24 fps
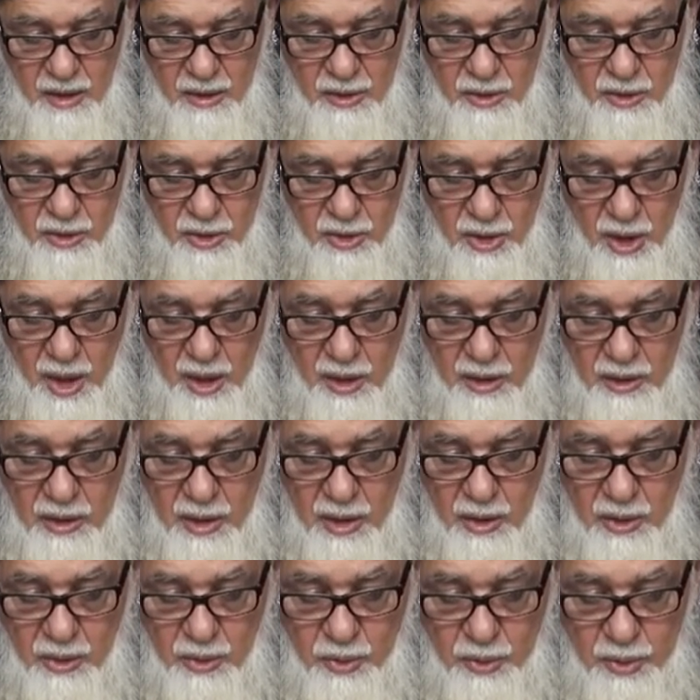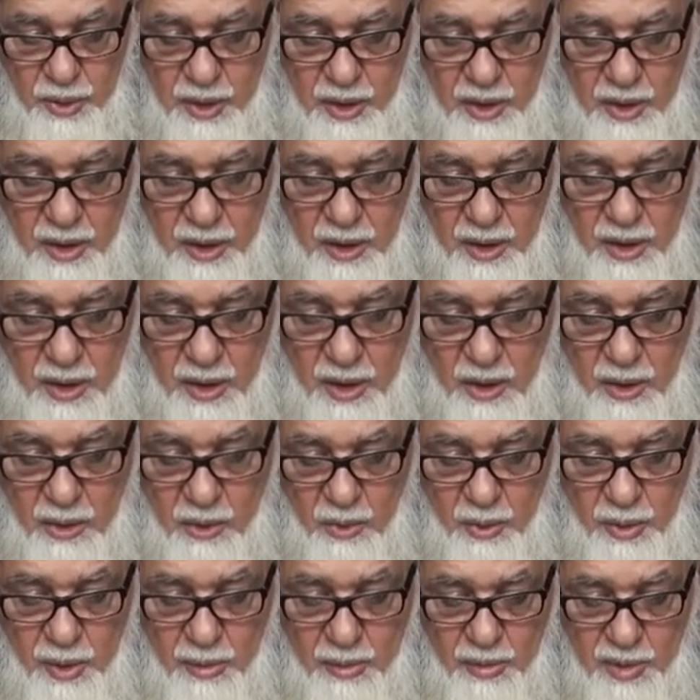inshaAllah we
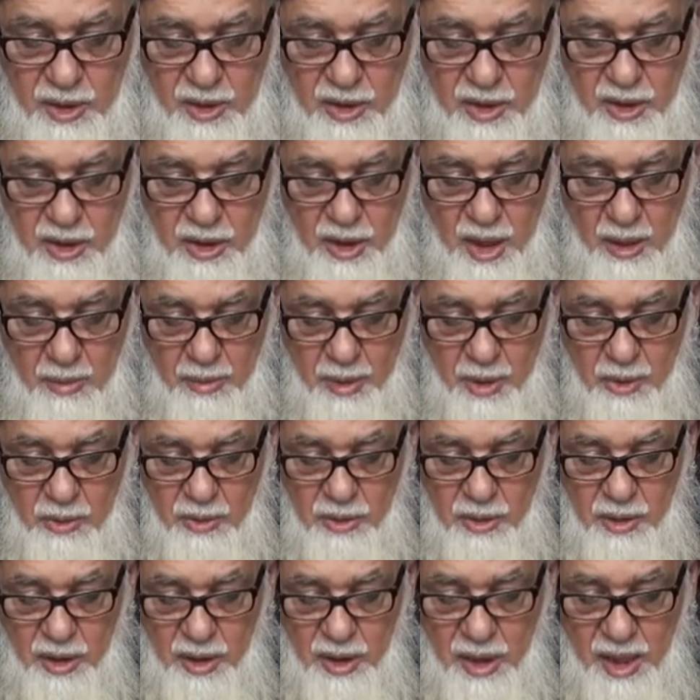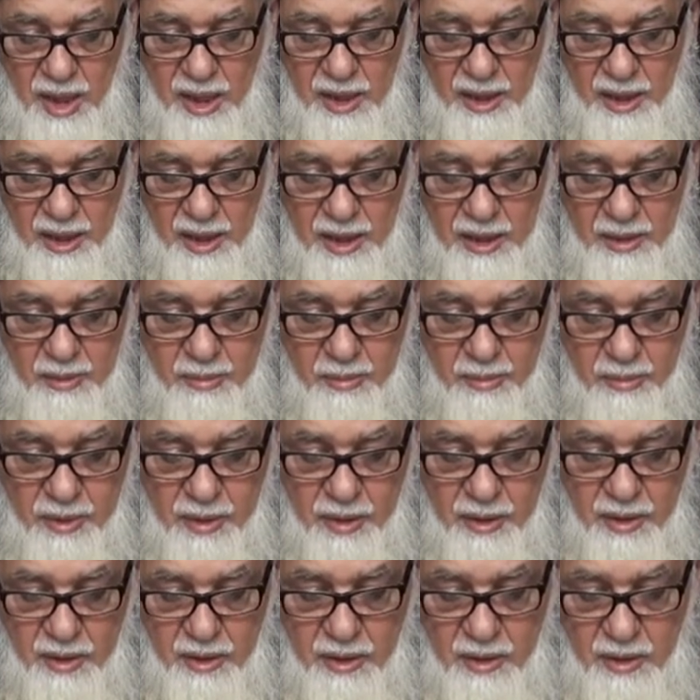will mention about al-ilm,
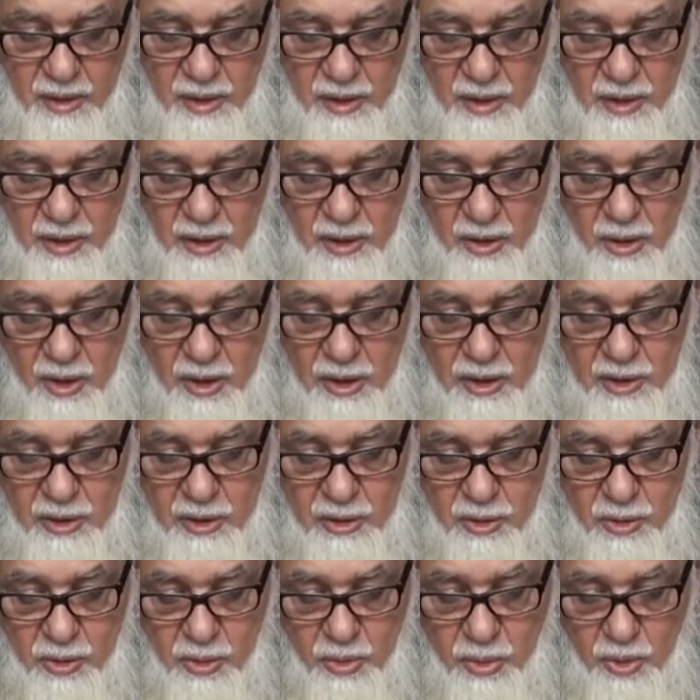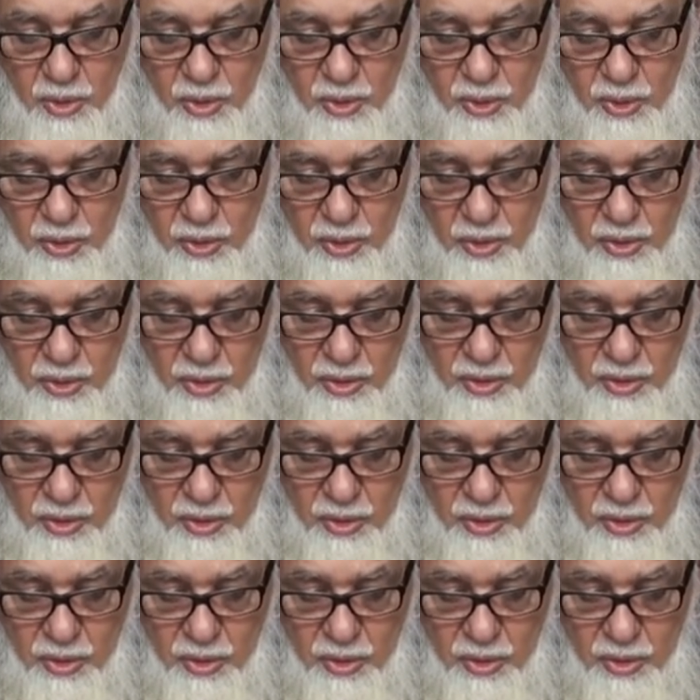knowledge, tomorrow.